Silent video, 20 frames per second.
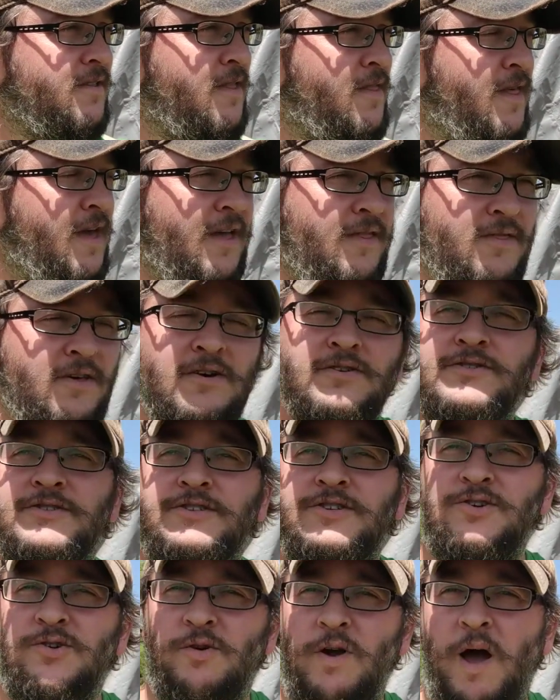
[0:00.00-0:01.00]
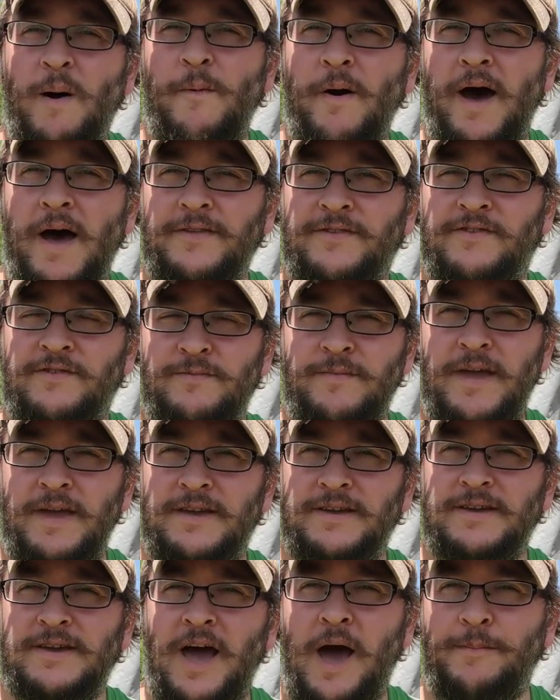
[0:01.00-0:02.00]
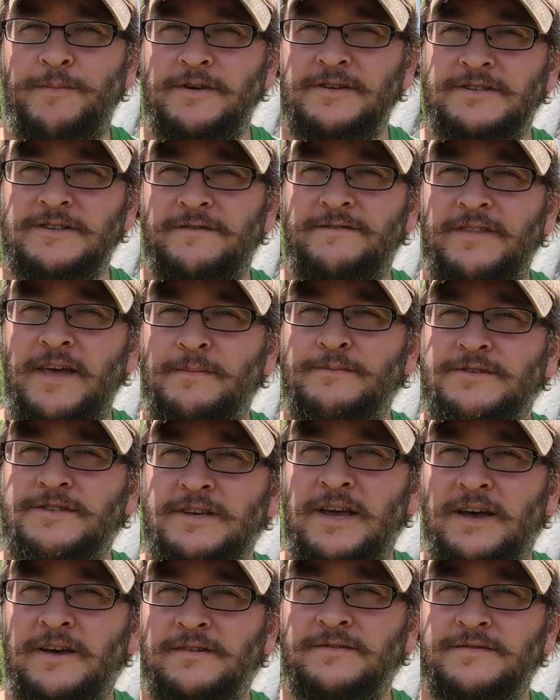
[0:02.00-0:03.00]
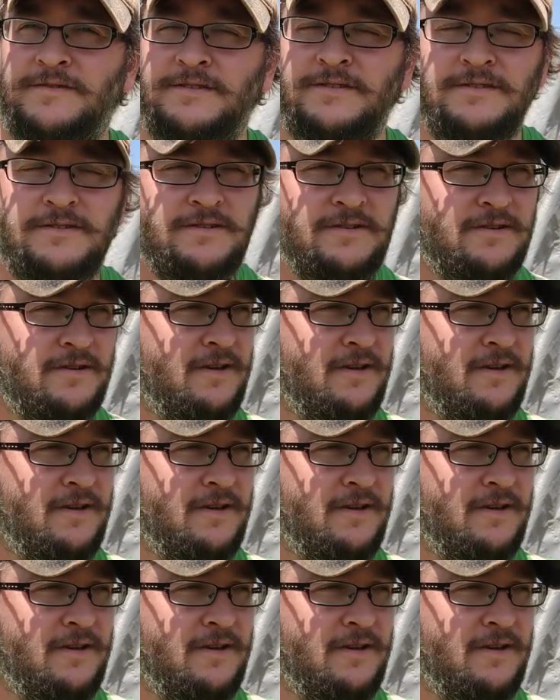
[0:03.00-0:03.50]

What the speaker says: then those 2 robots make copies of themselves,